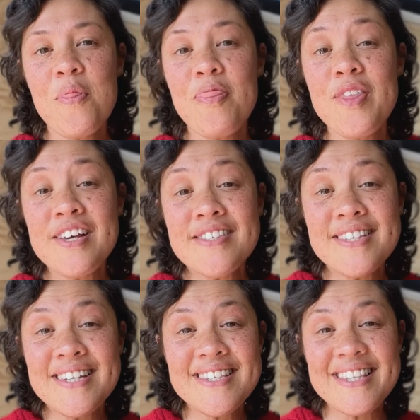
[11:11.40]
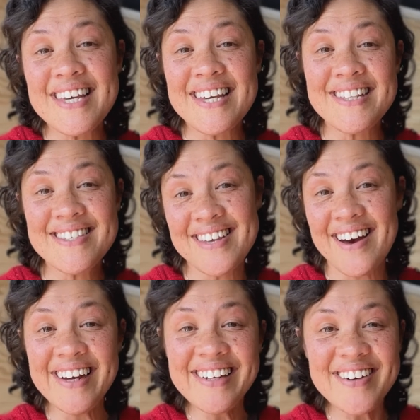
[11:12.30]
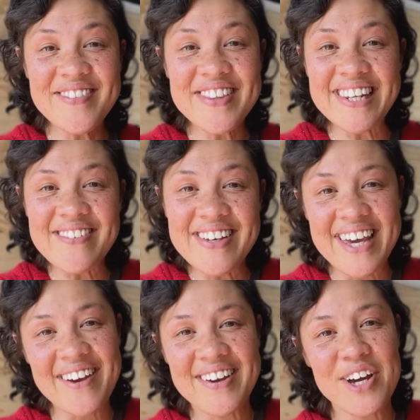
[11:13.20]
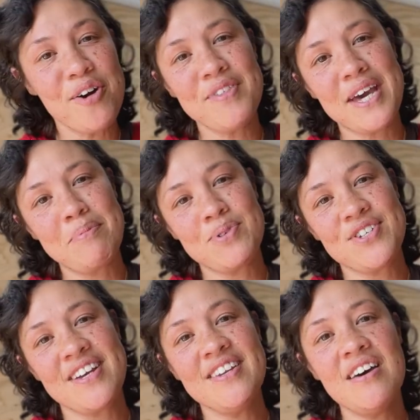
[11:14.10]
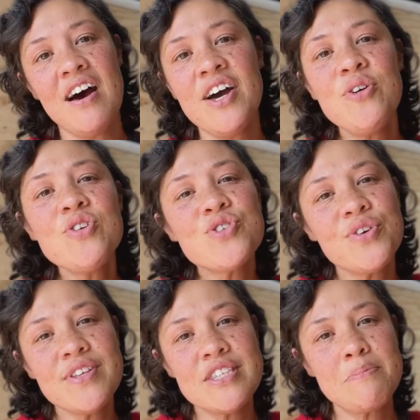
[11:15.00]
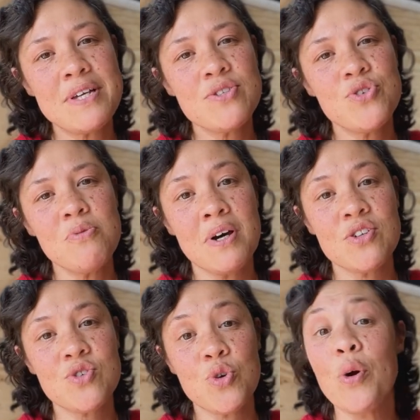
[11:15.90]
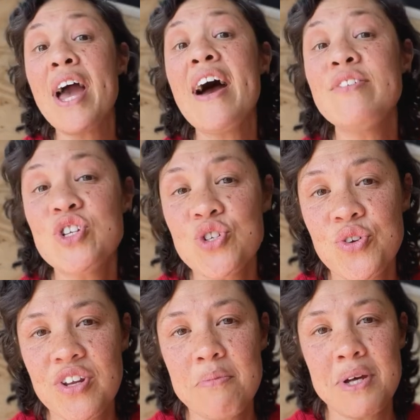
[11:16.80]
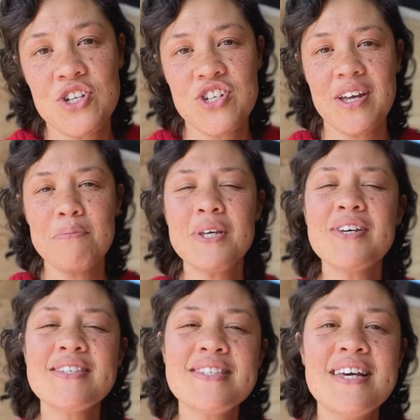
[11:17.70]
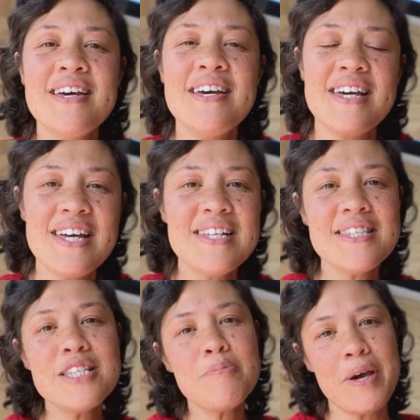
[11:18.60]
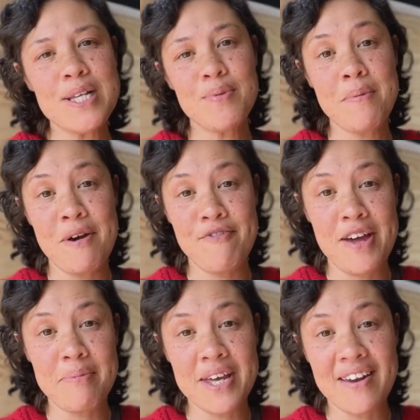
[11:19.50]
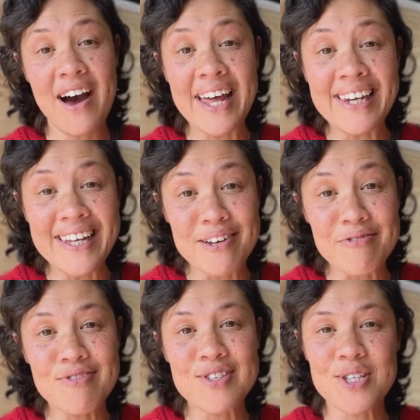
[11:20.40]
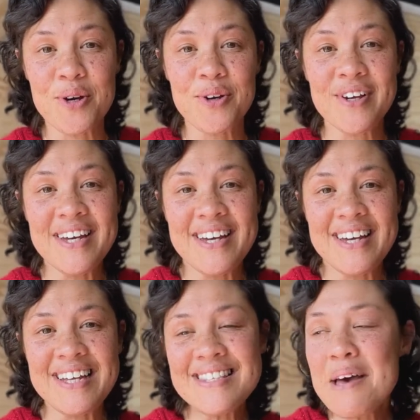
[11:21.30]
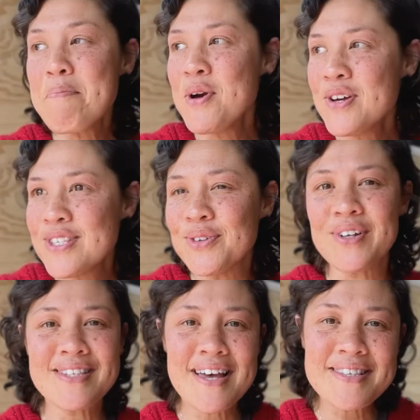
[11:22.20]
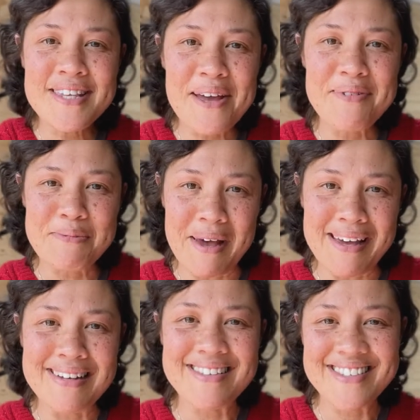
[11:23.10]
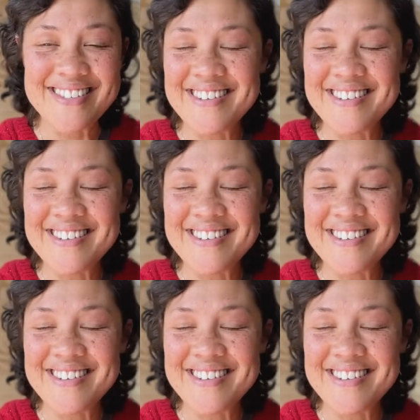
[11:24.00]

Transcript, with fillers: This is the inside of the living area of the apple shed. I don't show this space too much or haven't shown it much yet because it's the space where my family and I live. So it's our personal, it's our safe space.